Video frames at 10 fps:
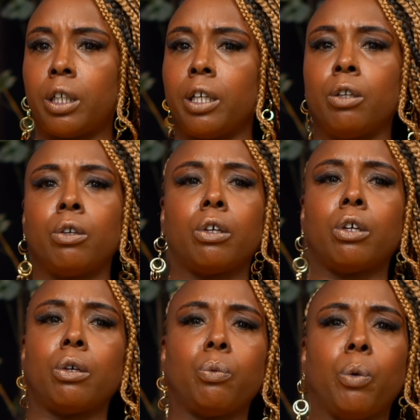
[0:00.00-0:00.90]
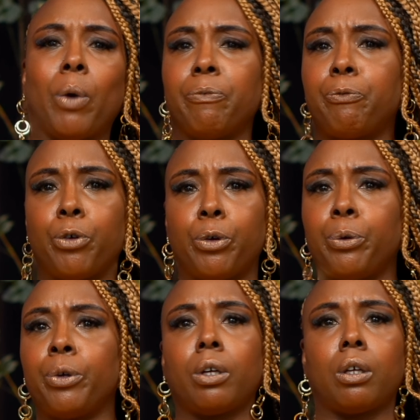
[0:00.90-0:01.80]
Right. We went
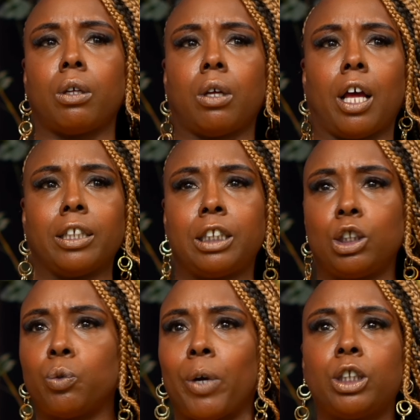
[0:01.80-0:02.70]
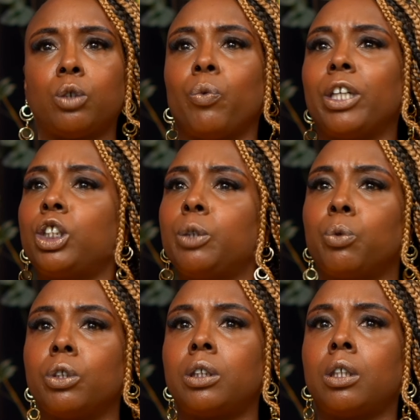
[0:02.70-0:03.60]
through a situation where she
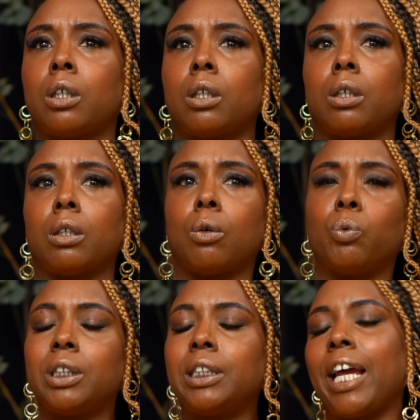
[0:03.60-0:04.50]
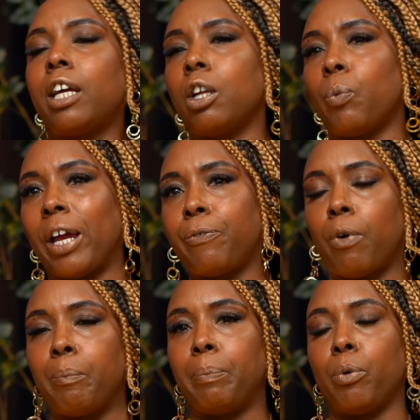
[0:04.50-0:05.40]
was wasn't taken away
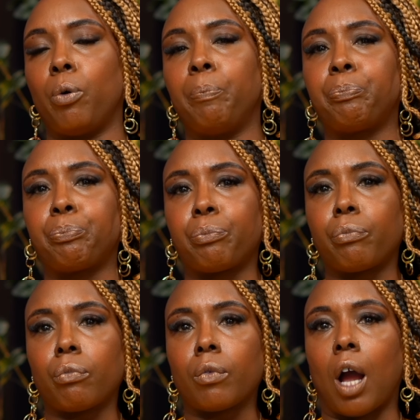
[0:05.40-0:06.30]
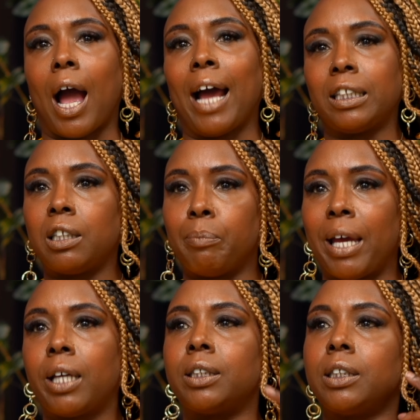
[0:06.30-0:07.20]
from me, but I had to
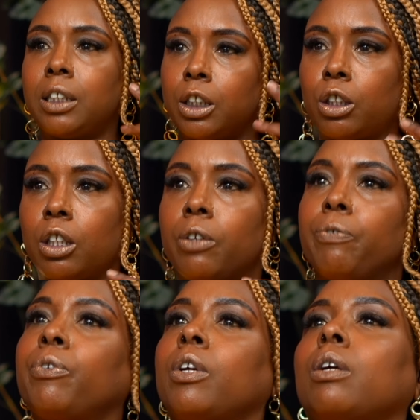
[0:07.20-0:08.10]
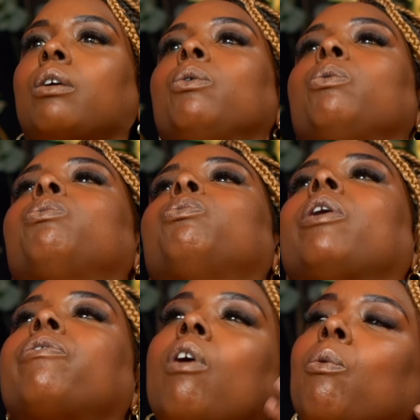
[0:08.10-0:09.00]
make a decision of
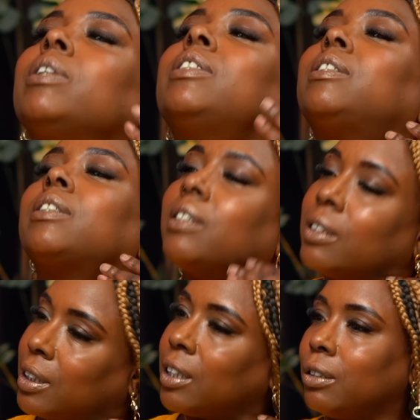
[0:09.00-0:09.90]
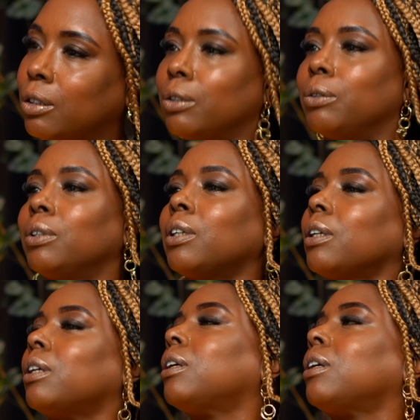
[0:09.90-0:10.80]
whether I wanted to continue yeah.